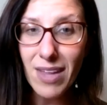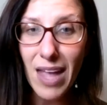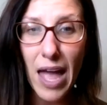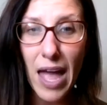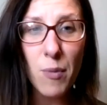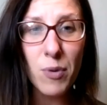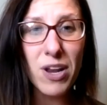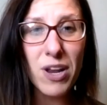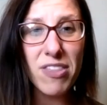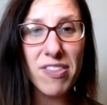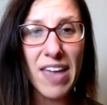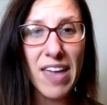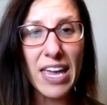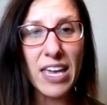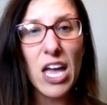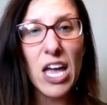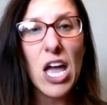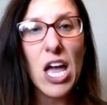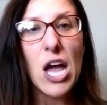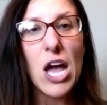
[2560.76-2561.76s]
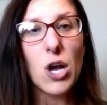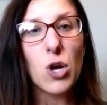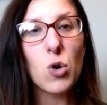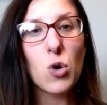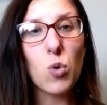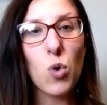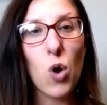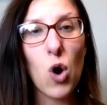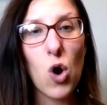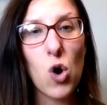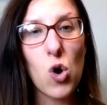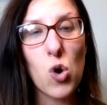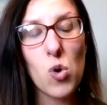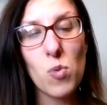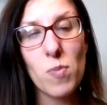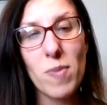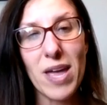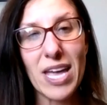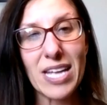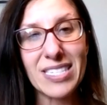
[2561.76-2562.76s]
I want to thank
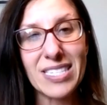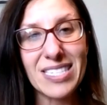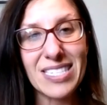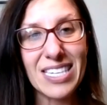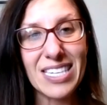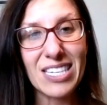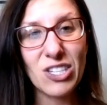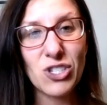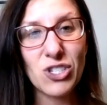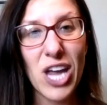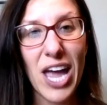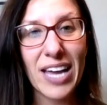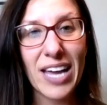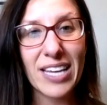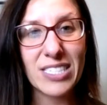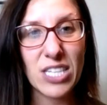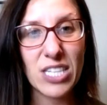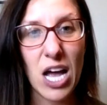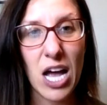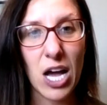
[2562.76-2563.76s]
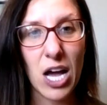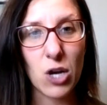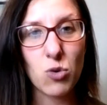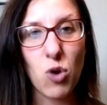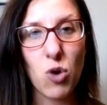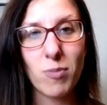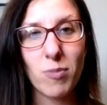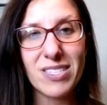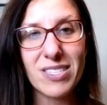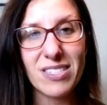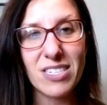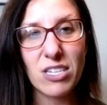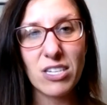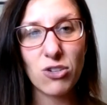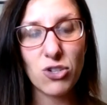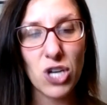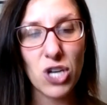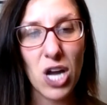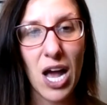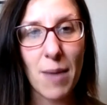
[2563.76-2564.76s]
Chrome and Steel, Jack's Chrome and
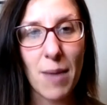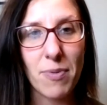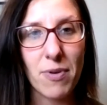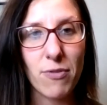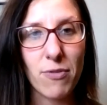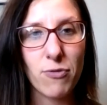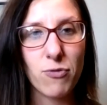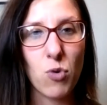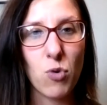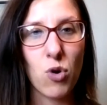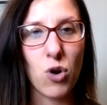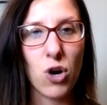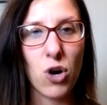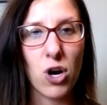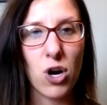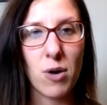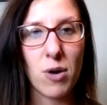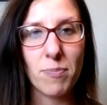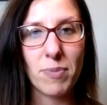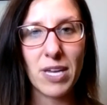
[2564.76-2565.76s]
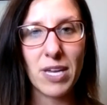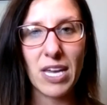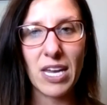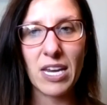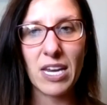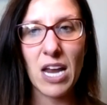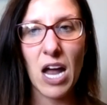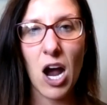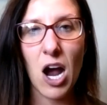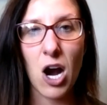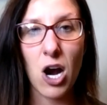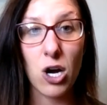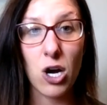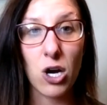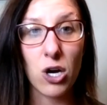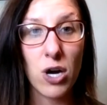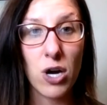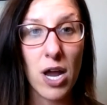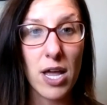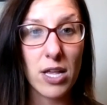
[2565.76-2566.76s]
Steel Shop, for being
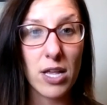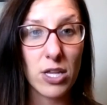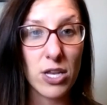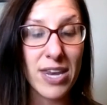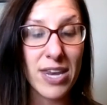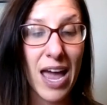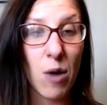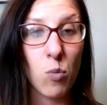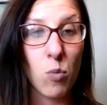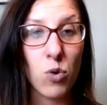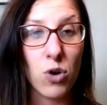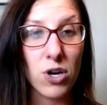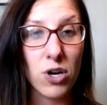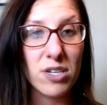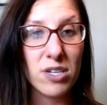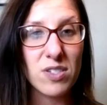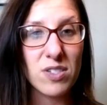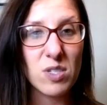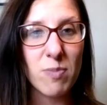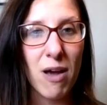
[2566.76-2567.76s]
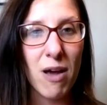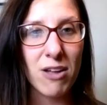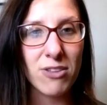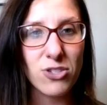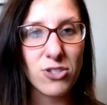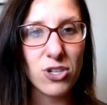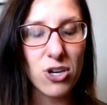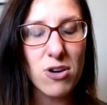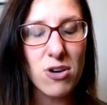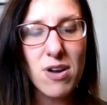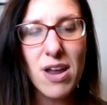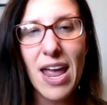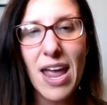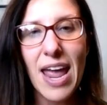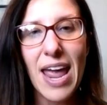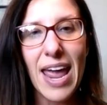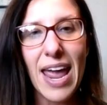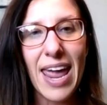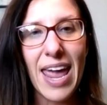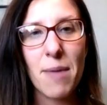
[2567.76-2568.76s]
our network sponsor,
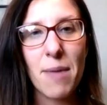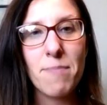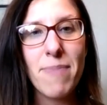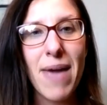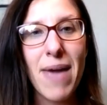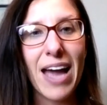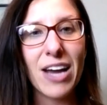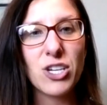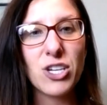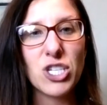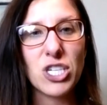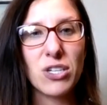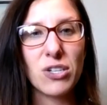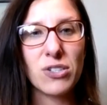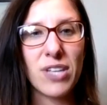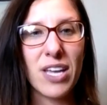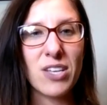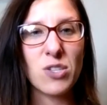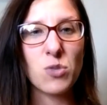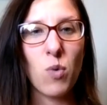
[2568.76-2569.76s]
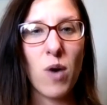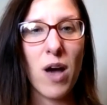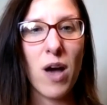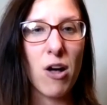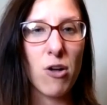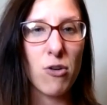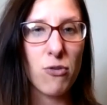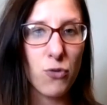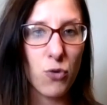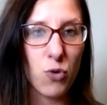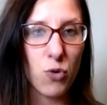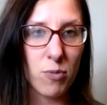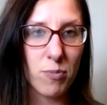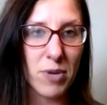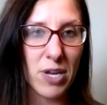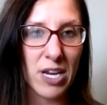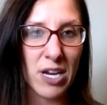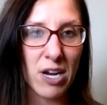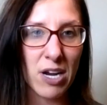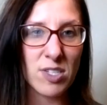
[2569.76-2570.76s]
and Backshield as well for
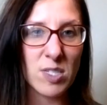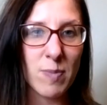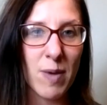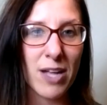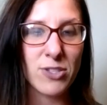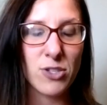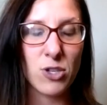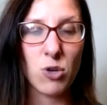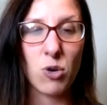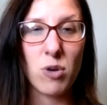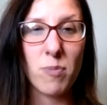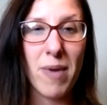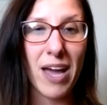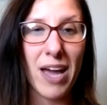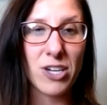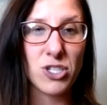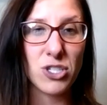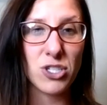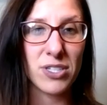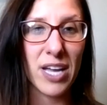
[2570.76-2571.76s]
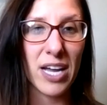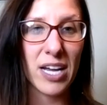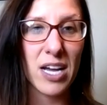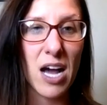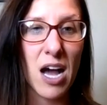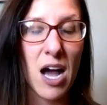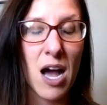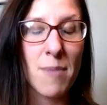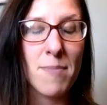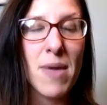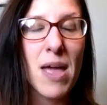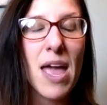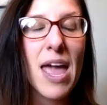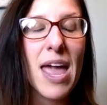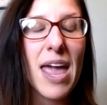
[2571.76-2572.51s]
being our sponsor. Go to backshield.com